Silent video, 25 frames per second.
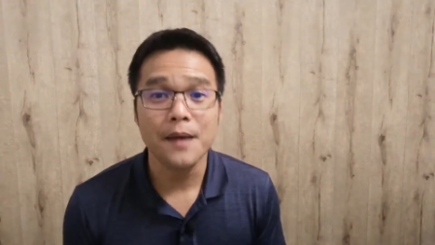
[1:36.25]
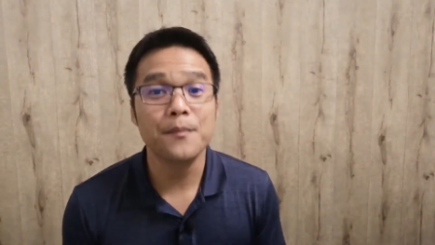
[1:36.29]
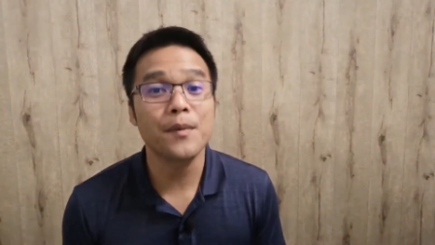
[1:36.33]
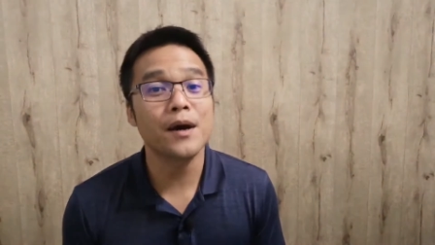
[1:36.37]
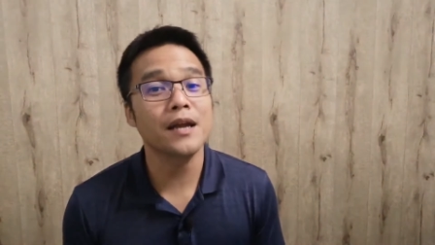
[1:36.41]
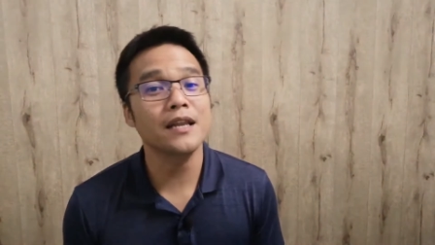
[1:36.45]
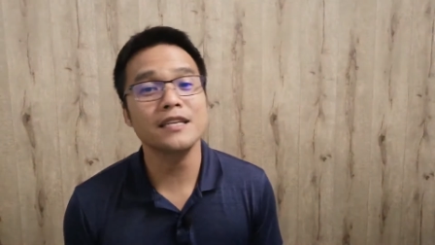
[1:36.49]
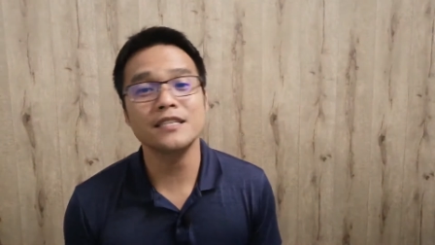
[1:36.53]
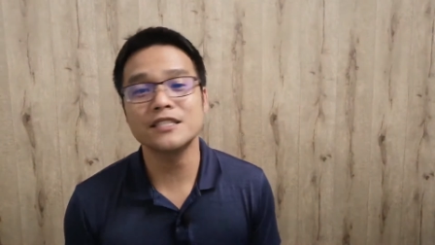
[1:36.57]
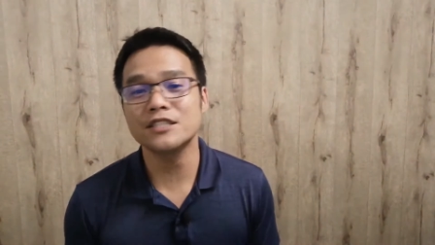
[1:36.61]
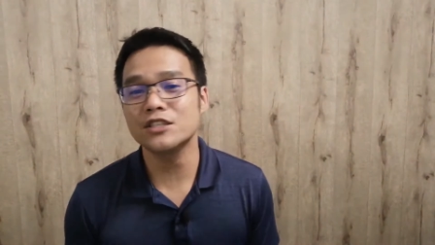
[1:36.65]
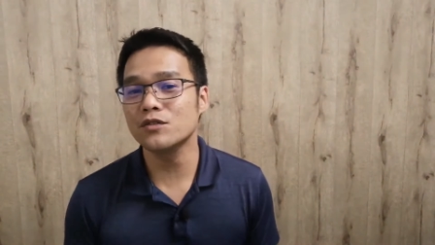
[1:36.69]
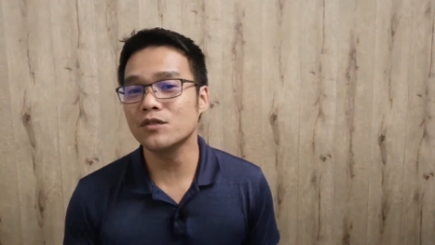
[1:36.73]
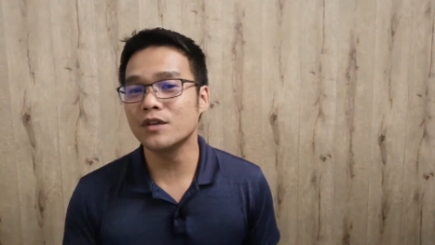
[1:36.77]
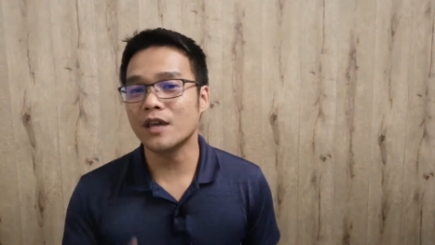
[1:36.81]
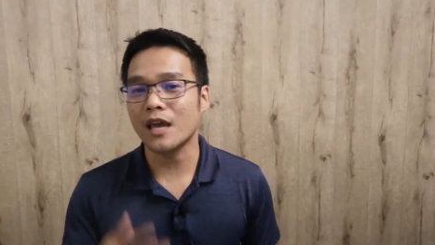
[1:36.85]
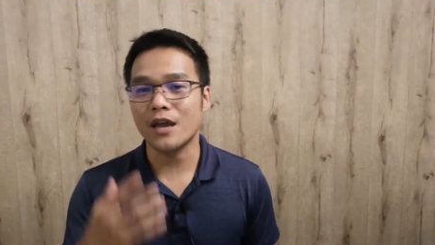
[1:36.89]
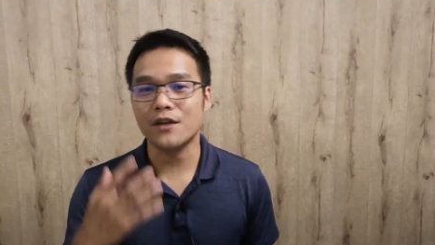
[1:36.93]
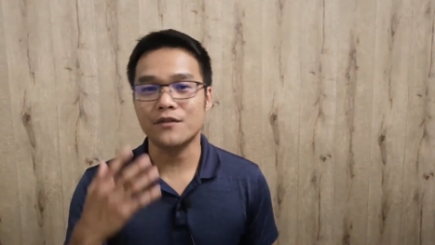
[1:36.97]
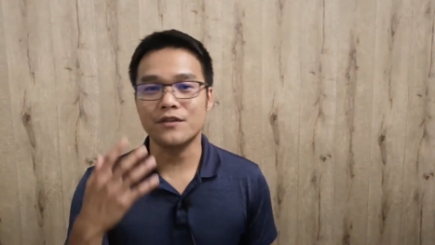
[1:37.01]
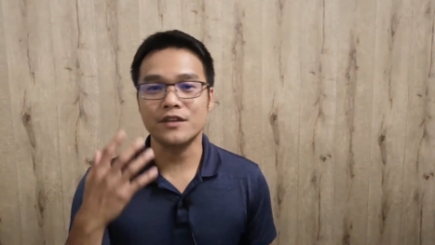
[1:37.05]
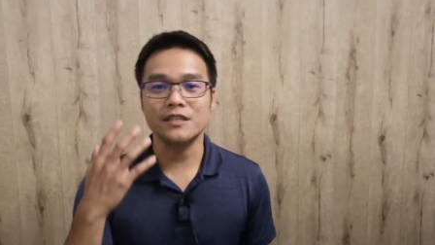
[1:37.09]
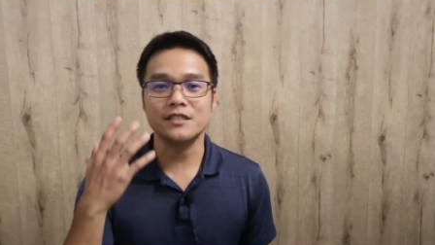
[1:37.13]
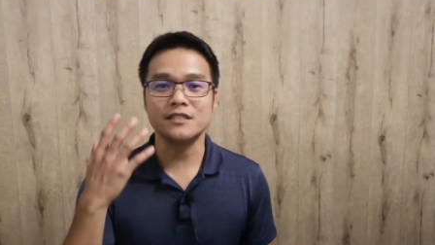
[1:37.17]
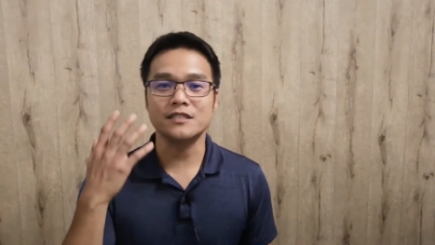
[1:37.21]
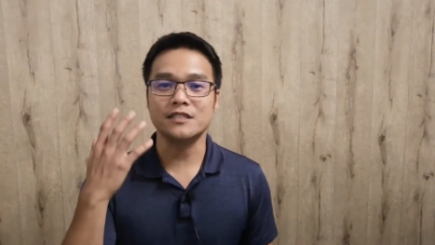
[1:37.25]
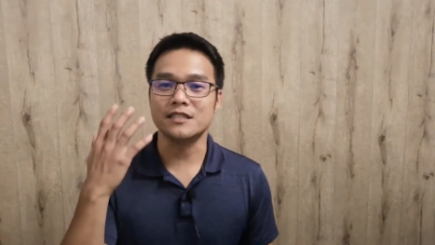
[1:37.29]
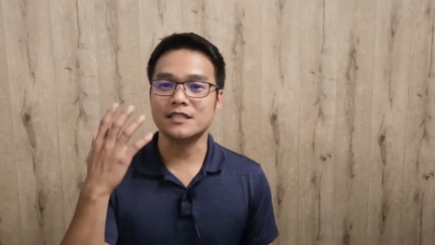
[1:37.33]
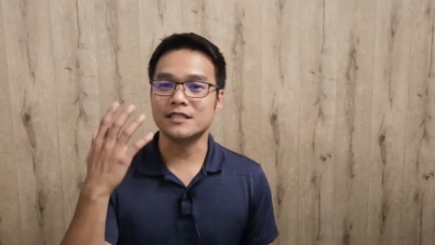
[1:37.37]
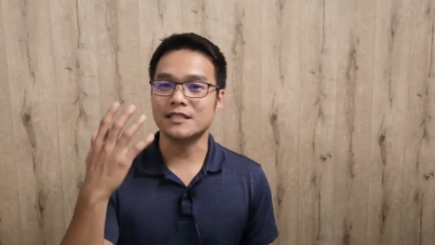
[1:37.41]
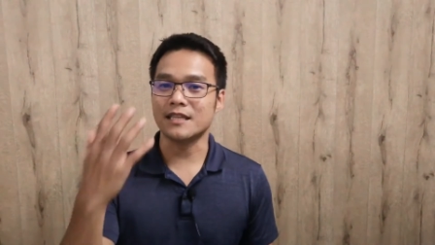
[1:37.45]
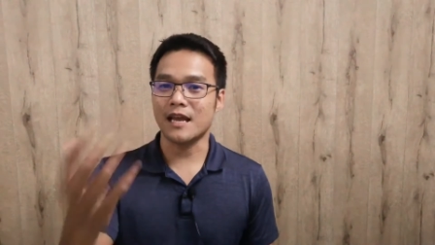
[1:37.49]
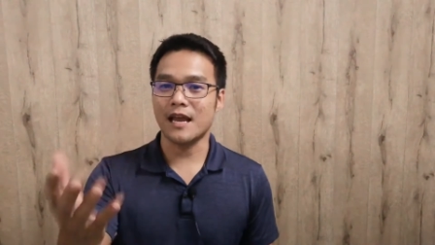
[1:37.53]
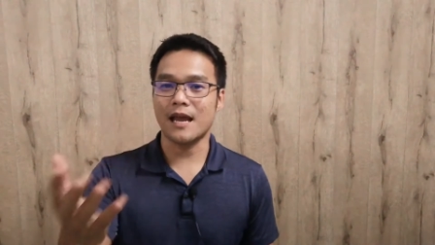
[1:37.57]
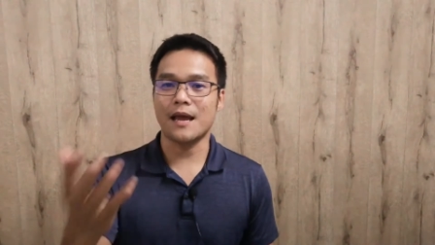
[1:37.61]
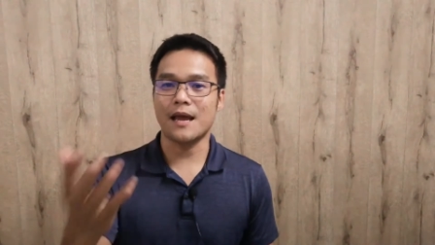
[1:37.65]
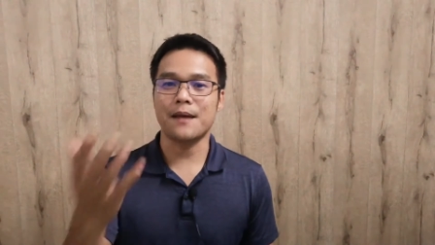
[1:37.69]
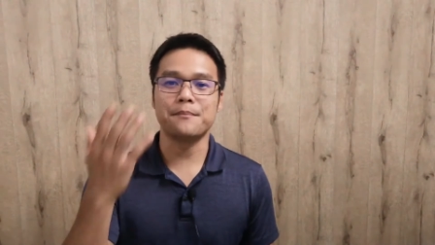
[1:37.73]
but it still carries the
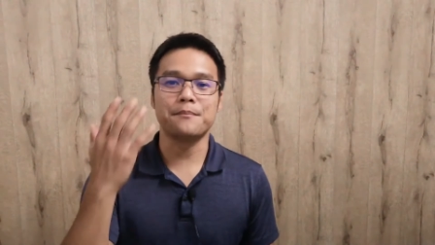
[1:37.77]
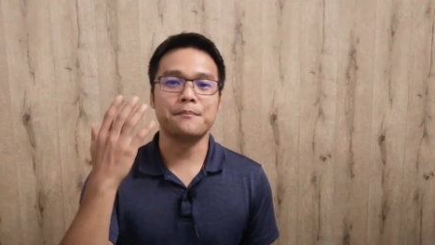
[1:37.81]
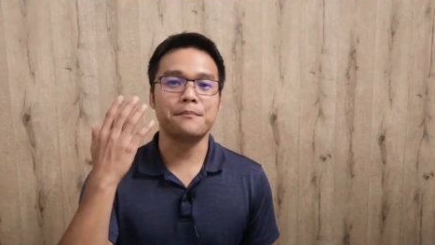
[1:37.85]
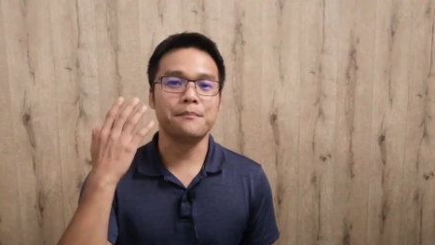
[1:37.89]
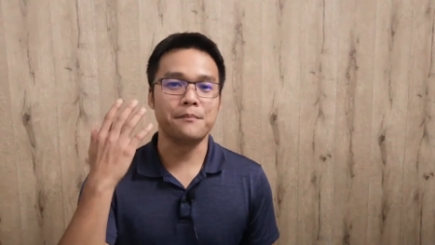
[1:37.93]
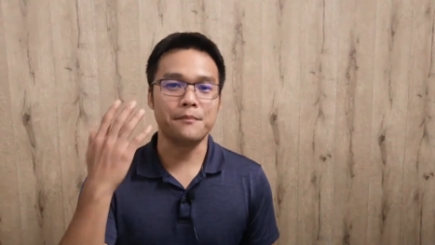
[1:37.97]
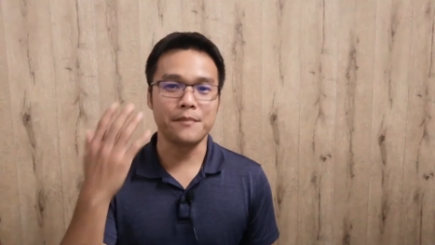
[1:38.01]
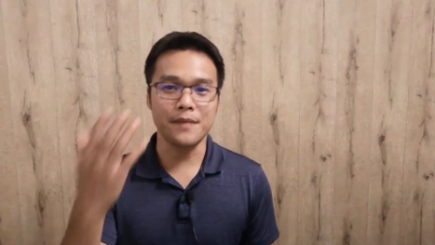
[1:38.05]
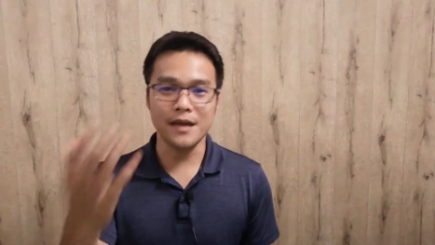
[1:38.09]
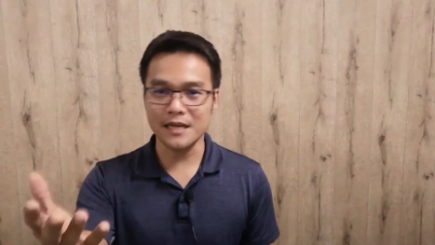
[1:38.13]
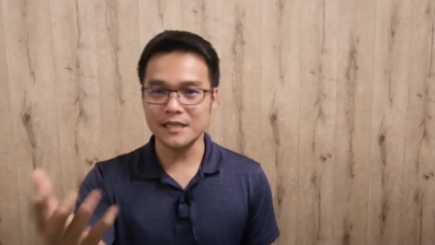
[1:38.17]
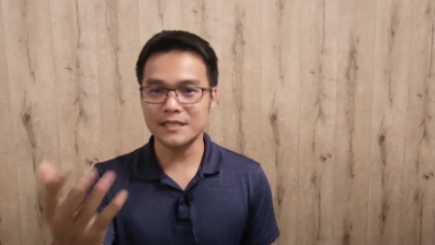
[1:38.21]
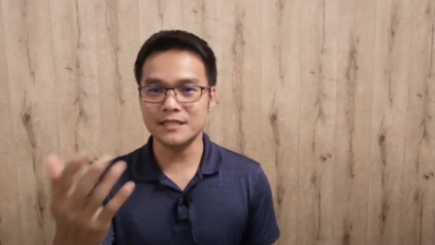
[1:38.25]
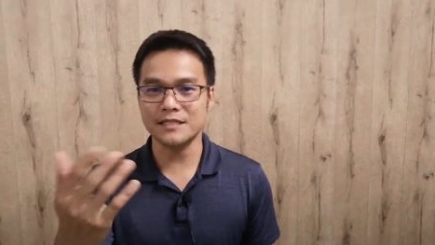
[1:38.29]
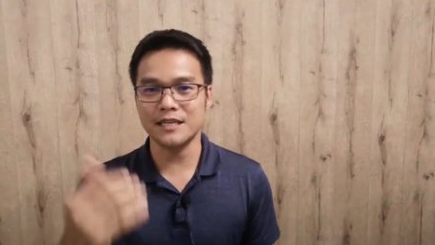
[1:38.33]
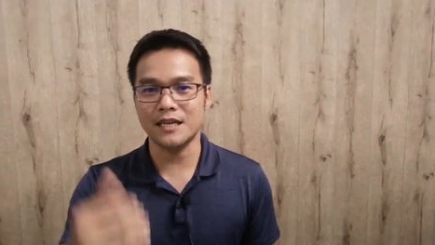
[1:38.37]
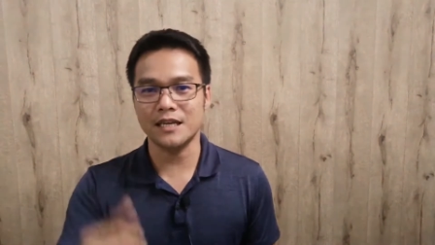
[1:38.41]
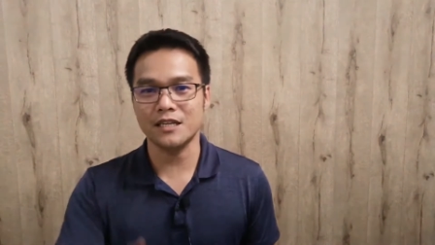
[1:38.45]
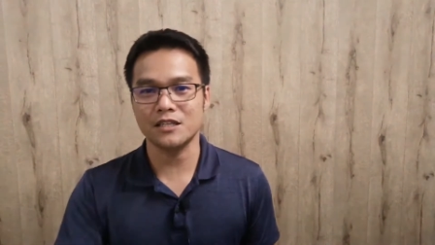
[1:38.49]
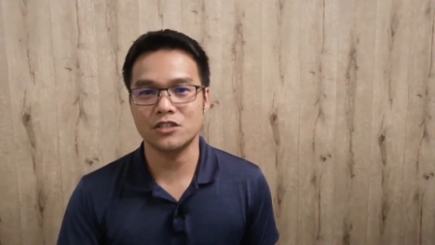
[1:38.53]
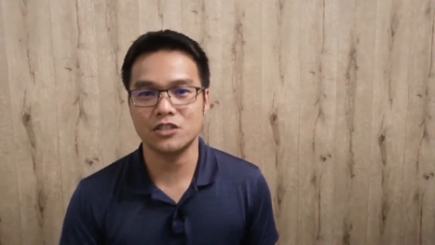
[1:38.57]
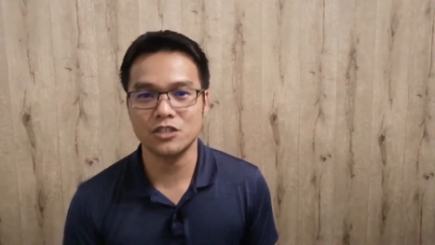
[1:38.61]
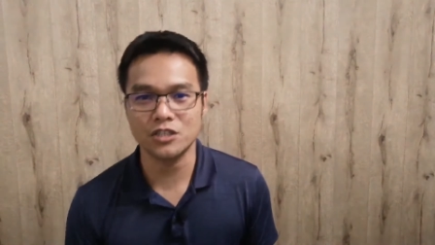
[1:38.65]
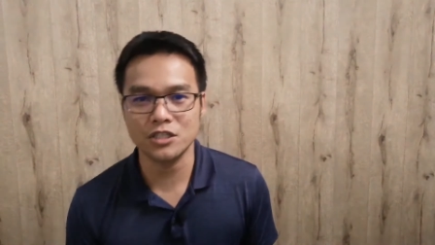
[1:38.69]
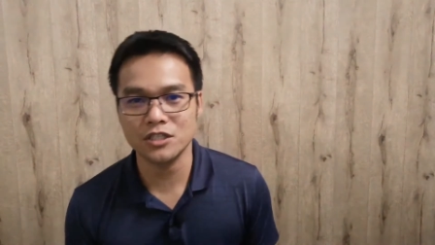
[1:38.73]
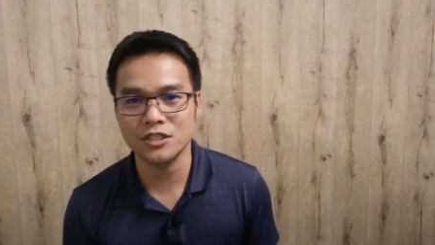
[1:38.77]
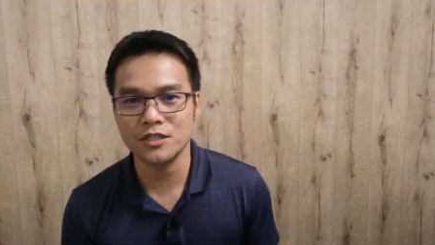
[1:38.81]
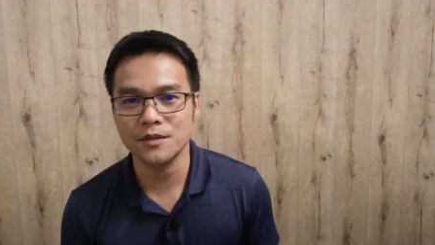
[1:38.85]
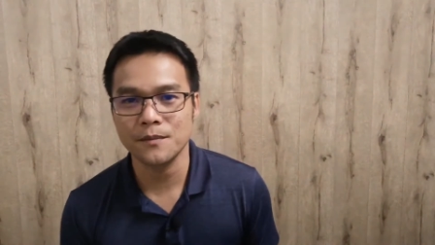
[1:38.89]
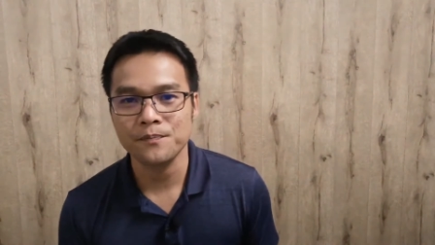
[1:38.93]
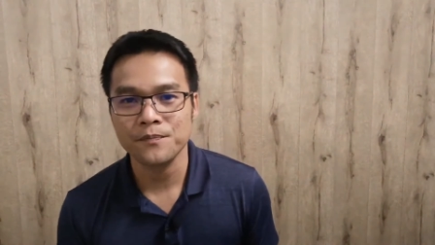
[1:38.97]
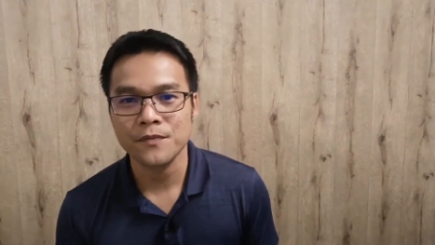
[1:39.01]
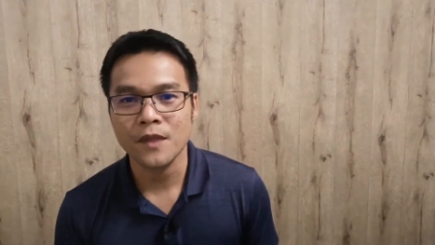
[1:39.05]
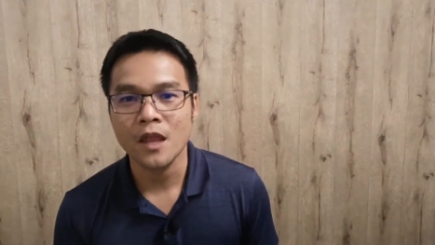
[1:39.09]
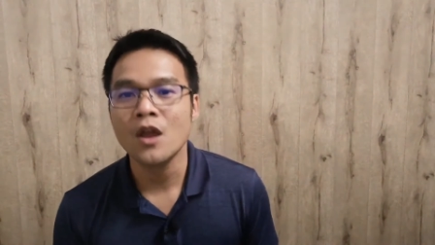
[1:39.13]
same message,